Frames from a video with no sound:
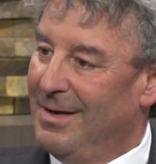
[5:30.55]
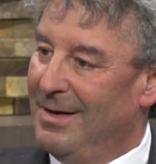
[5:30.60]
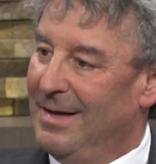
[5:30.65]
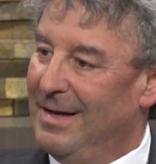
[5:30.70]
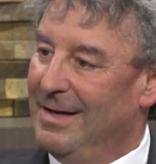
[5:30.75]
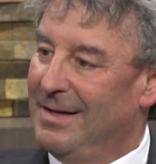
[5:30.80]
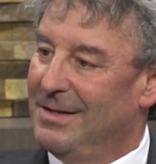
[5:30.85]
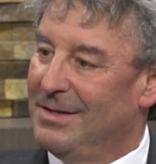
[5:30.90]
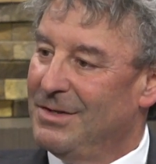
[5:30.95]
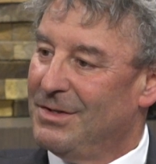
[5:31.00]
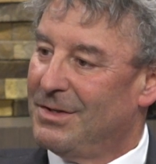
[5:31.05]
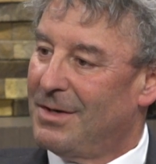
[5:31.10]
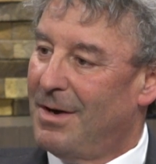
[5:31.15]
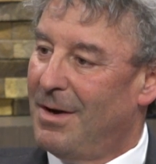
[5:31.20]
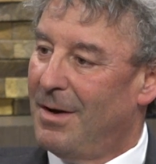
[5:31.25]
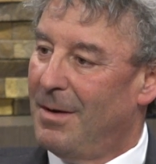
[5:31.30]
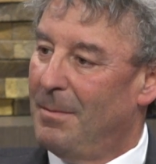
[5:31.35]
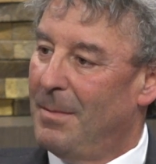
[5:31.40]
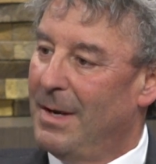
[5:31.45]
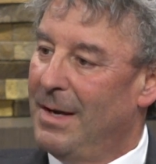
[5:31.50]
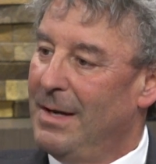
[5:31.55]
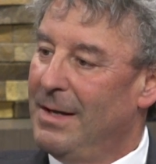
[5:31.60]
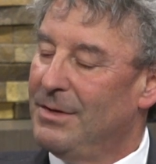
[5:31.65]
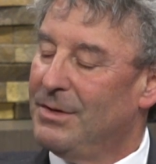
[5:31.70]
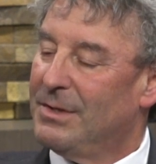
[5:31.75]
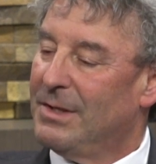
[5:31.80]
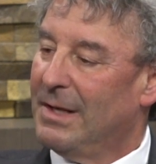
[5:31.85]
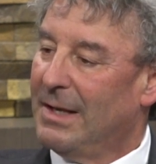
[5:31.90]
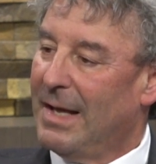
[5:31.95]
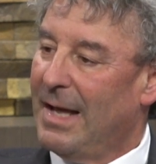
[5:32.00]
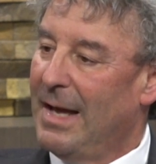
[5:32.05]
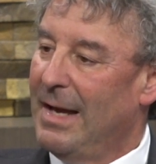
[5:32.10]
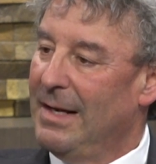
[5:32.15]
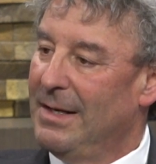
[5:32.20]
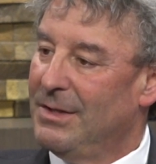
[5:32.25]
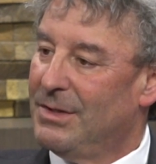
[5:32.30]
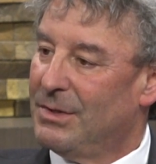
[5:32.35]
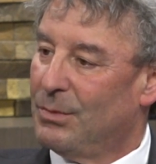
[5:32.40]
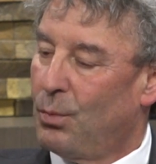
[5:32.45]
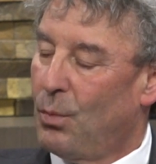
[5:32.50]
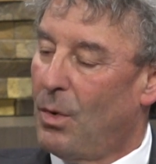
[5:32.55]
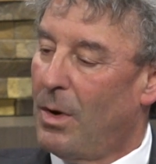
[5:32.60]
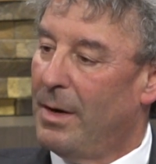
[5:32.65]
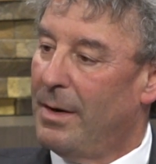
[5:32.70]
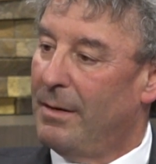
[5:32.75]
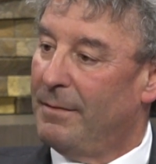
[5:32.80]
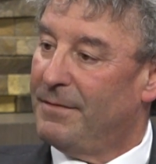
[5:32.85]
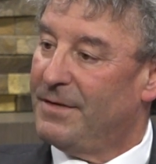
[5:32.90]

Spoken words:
is the case one